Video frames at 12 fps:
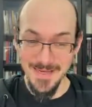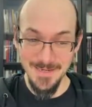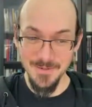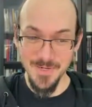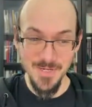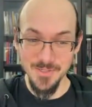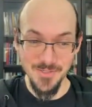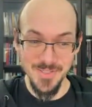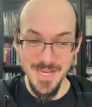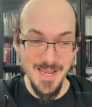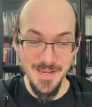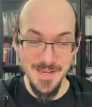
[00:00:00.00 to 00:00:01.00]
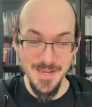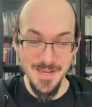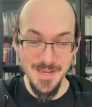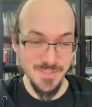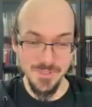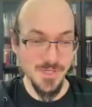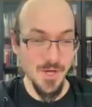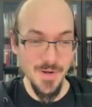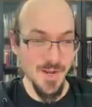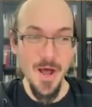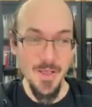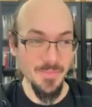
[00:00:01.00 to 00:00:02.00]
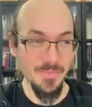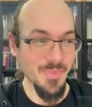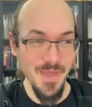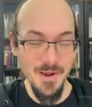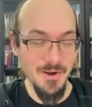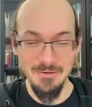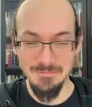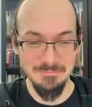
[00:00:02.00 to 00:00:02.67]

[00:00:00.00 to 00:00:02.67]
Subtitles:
don't understand what's going on there.